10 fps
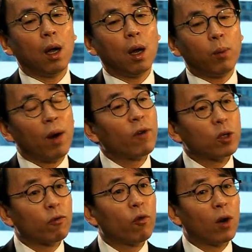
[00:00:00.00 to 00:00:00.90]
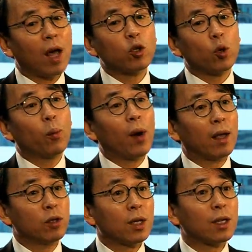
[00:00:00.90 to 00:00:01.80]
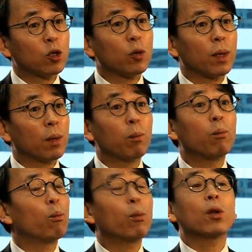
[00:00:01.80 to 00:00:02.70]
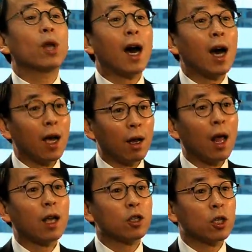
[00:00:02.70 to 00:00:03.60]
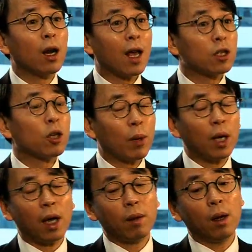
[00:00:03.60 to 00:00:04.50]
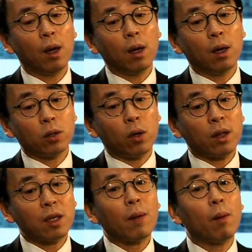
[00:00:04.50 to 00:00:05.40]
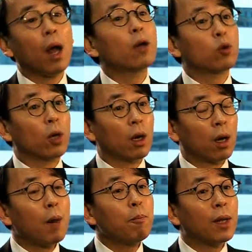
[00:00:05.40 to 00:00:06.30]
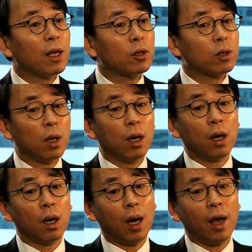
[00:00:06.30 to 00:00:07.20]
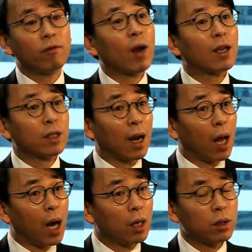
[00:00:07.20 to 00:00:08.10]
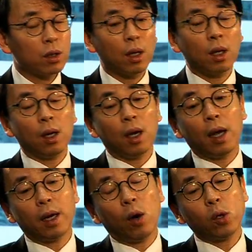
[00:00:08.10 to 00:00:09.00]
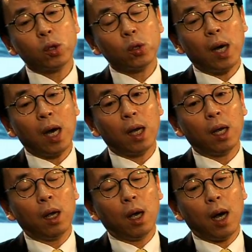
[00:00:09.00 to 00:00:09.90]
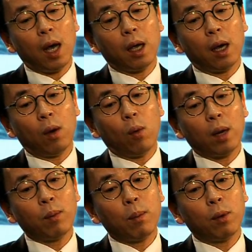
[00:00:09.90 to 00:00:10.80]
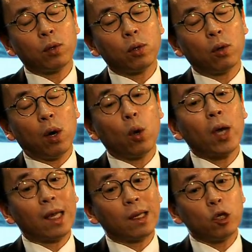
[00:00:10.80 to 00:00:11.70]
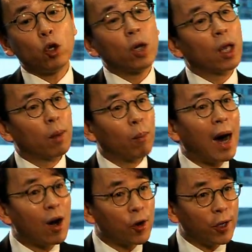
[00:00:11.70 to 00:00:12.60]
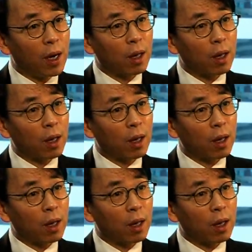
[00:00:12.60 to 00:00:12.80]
preference for luxury brands tends to be pretty high, like Japan. So I think some luxury companies I have liked a lot. And also I want people to look at the nuclear power. I